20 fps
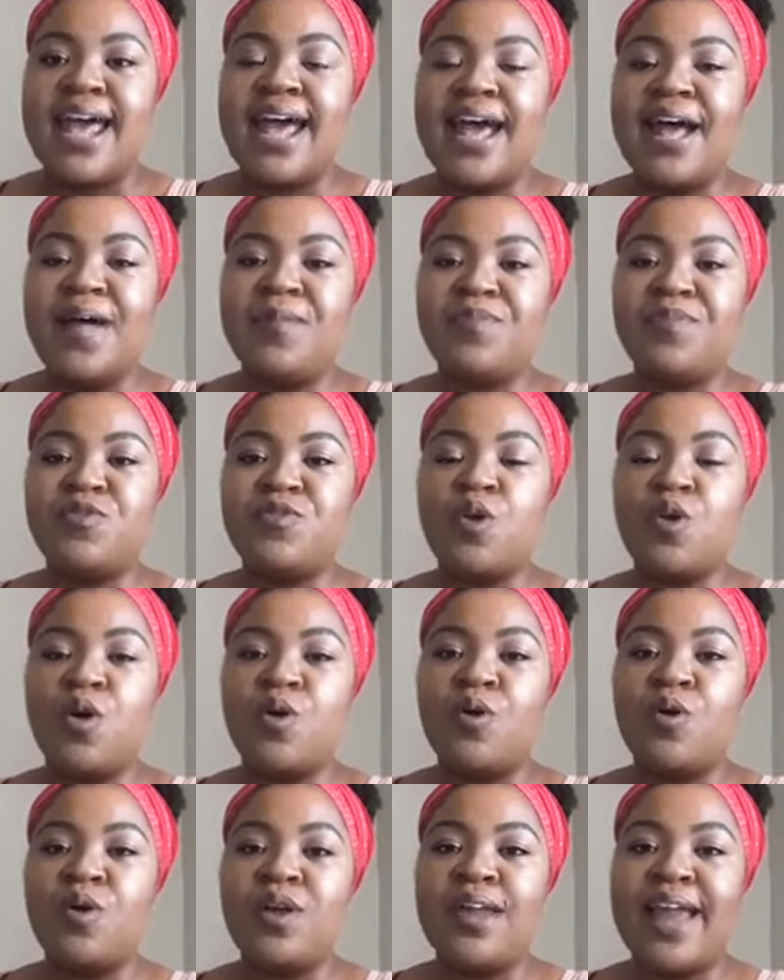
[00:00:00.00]
Um,
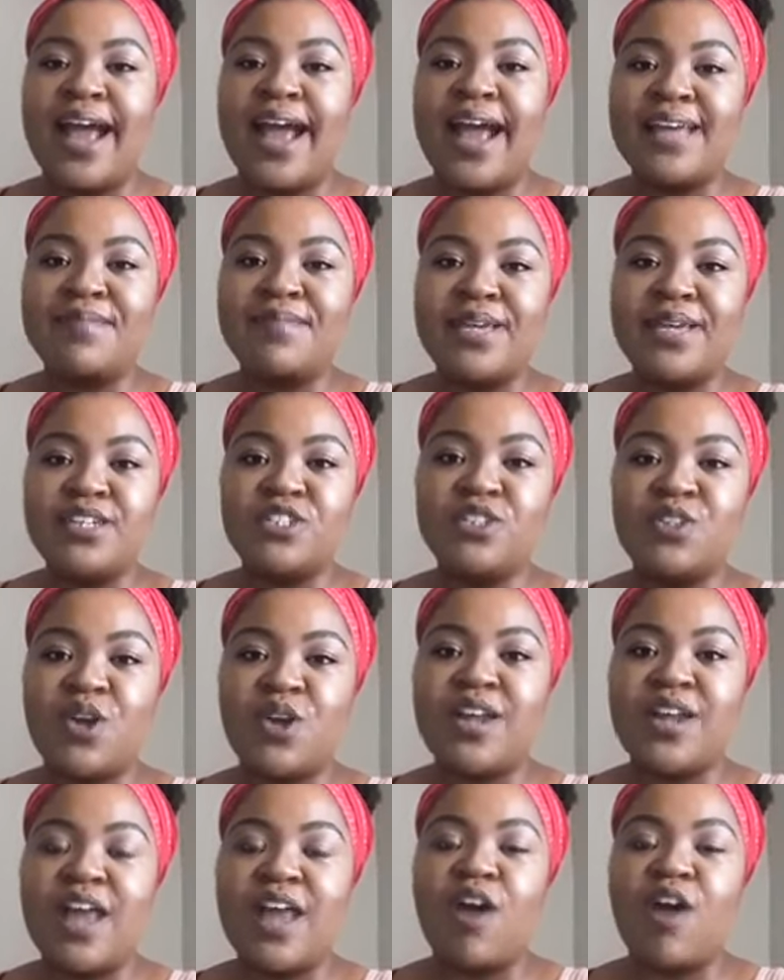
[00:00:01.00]
so like I mentioned
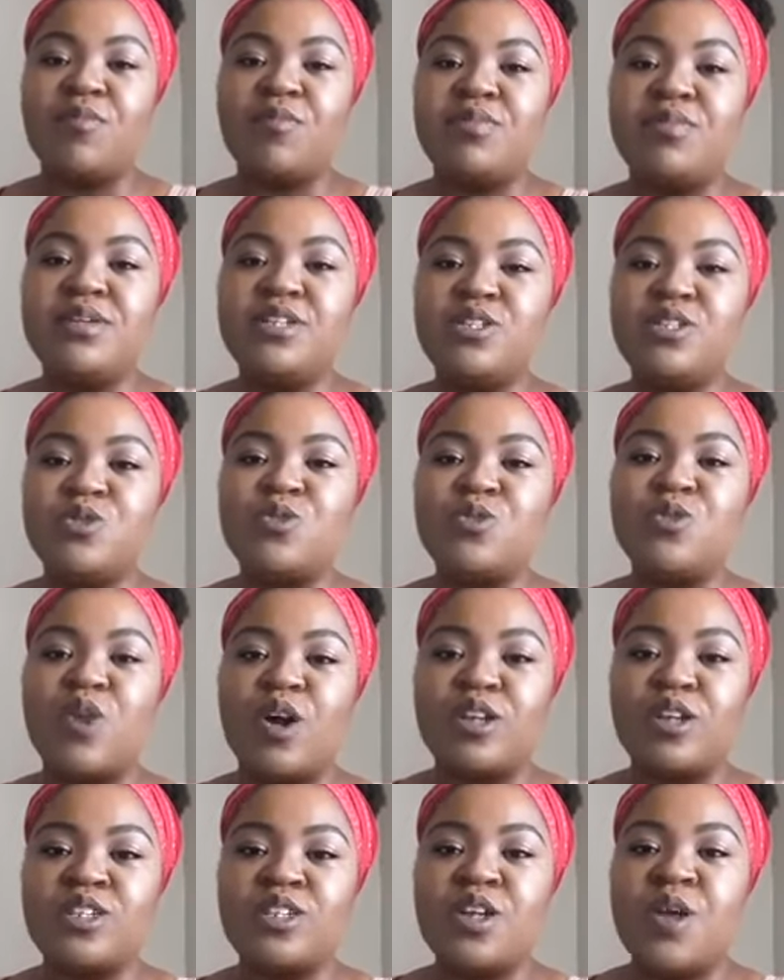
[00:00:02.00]
earlier on, please do
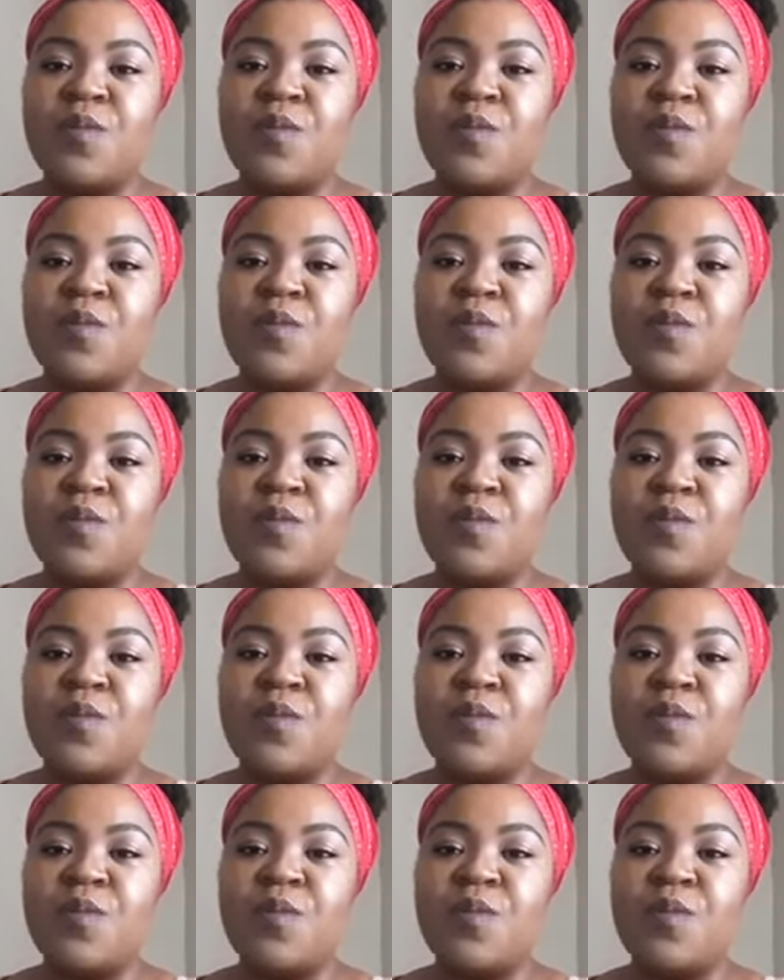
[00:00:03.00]
not